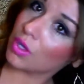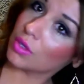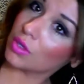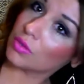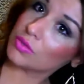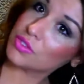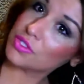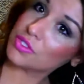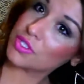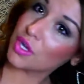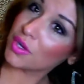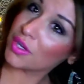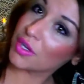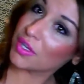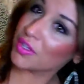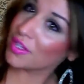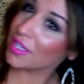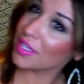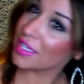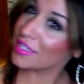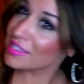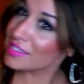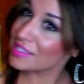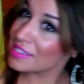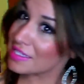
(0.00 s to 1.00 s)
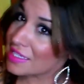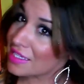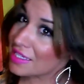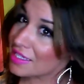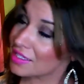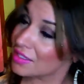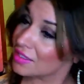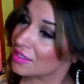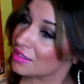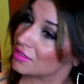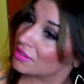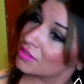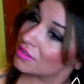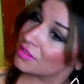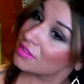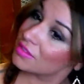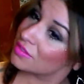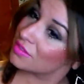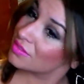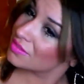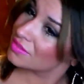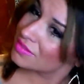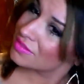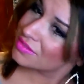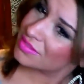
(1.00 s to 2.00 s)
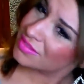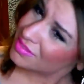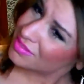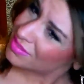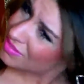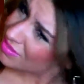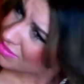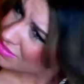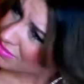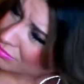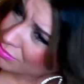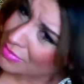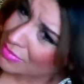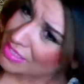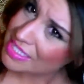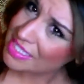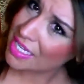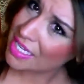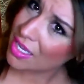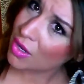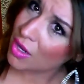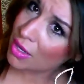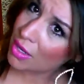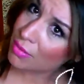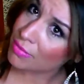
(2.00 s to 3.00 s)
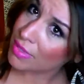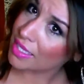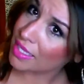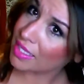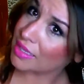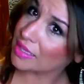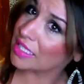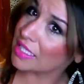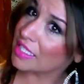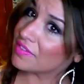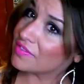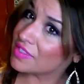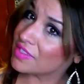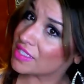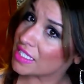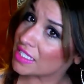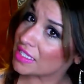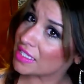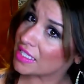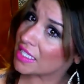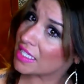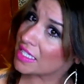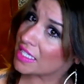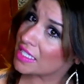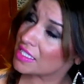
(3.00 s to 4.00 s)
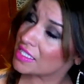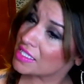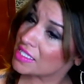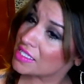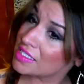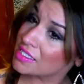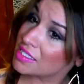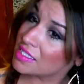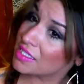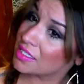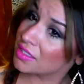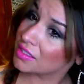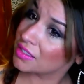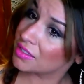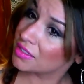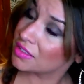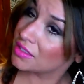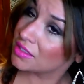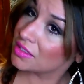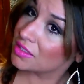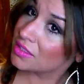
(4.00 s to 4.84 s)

Whoa, sorry, you can't see. But see how I'm like lifting this?